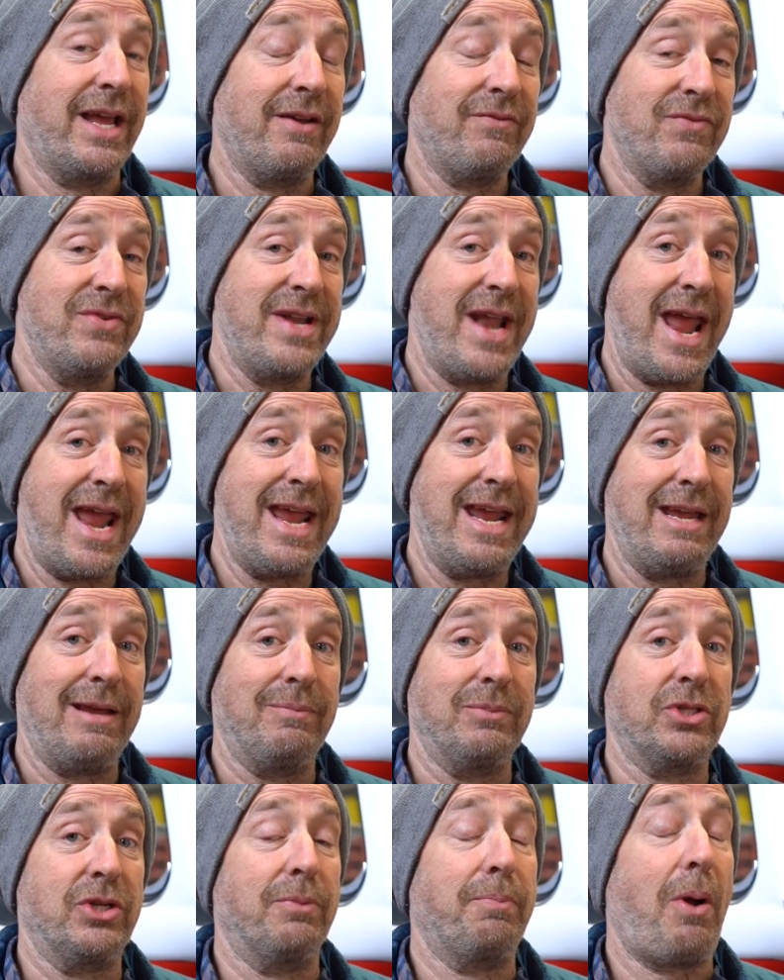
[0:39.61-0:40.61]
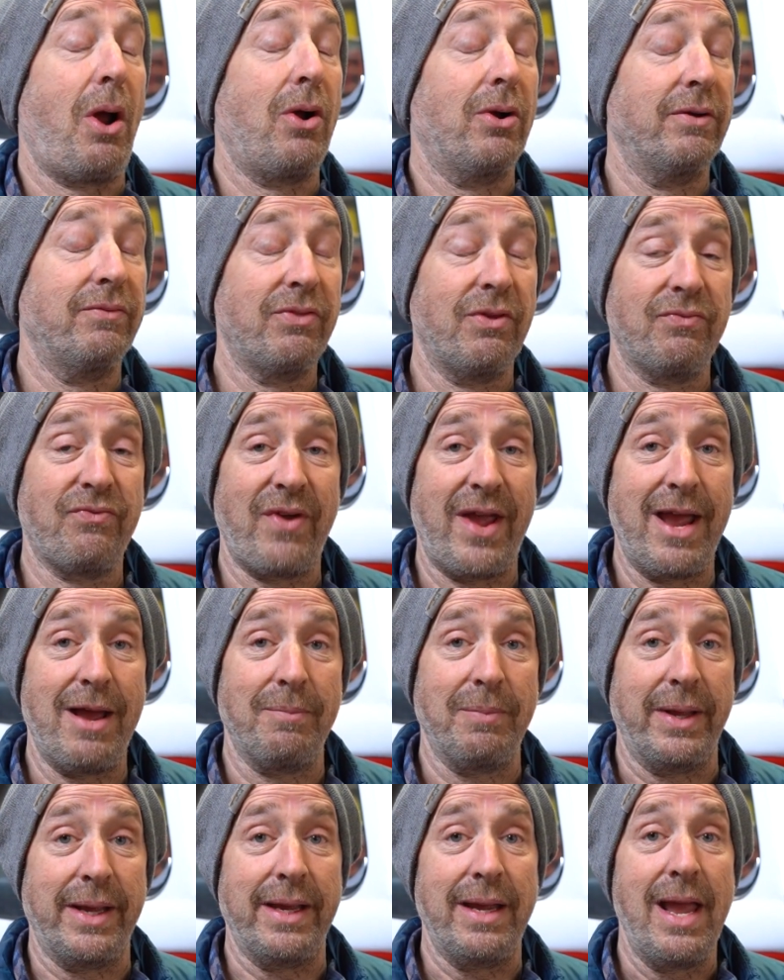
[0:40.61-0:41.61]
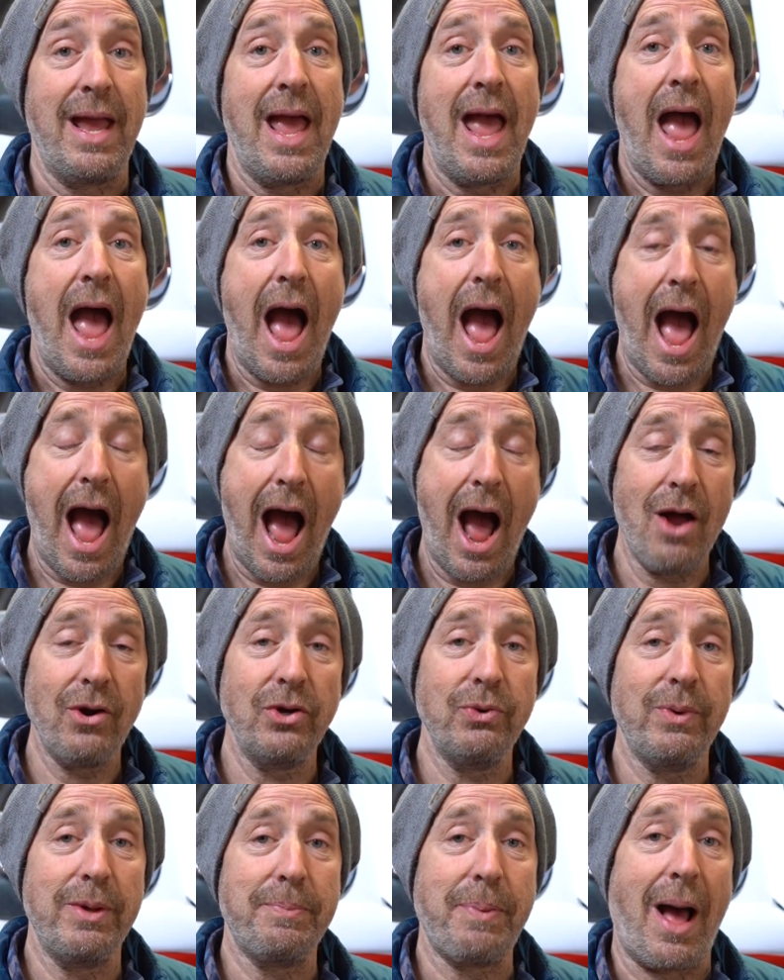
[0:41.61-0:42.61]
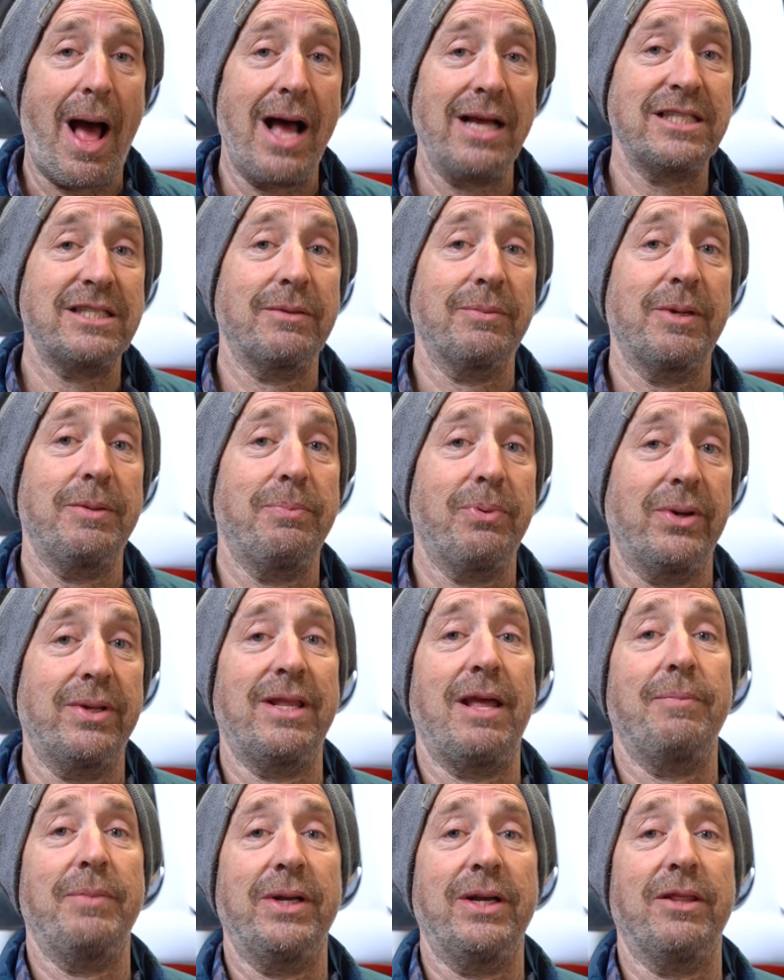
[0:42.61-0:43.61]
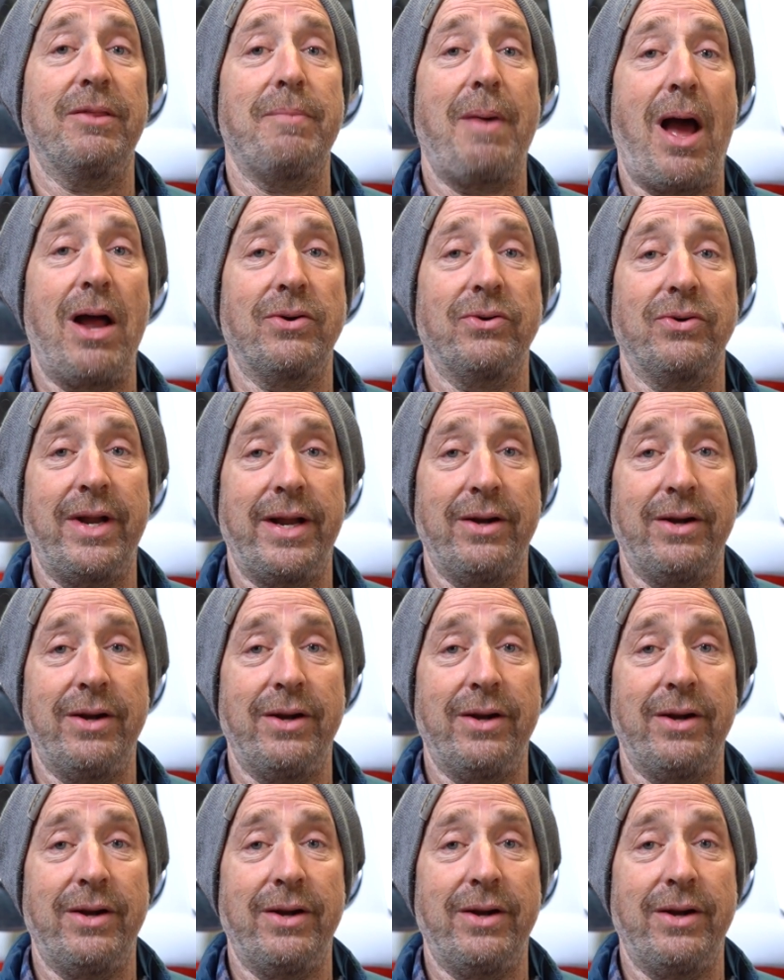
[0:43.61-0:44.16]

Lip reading: They have names, they're part of the family. How do we possibly bring them into the modern